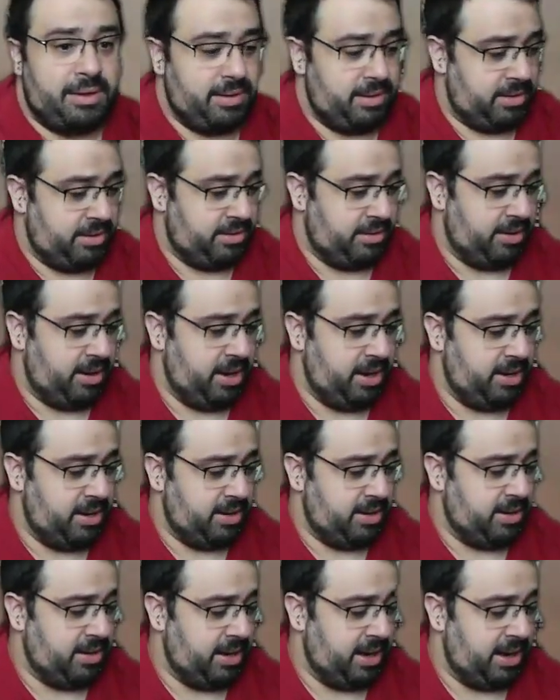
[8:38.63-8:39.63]
All right,
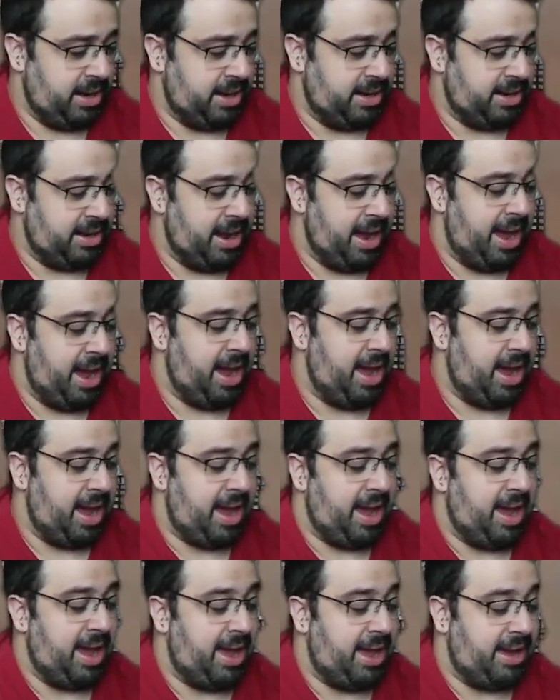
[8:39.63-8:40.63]
and
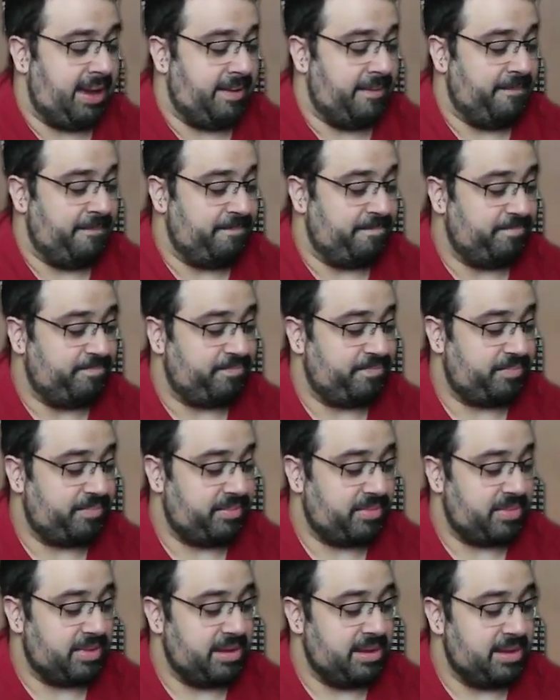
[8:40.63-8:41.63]
yeah.
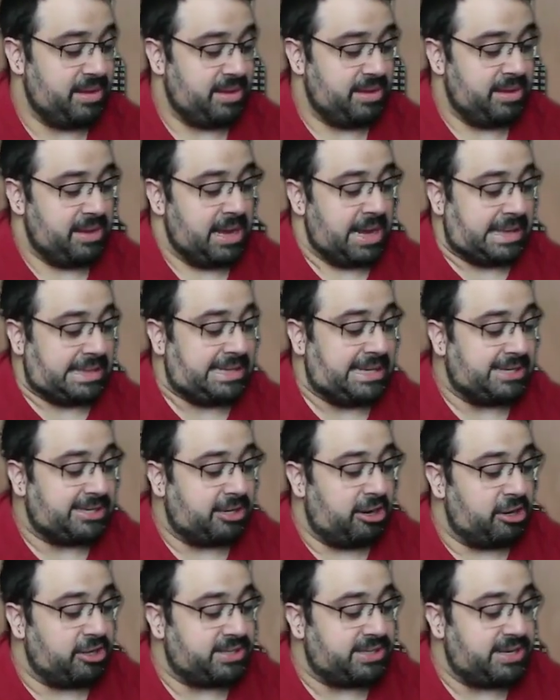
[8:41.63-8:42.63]
This card's